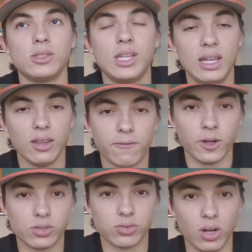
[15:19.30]
taking the
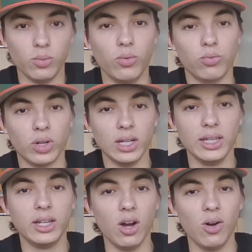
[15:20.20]
first run will
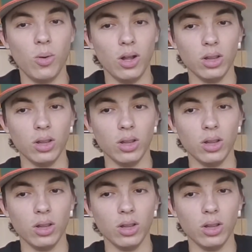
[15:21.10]
really go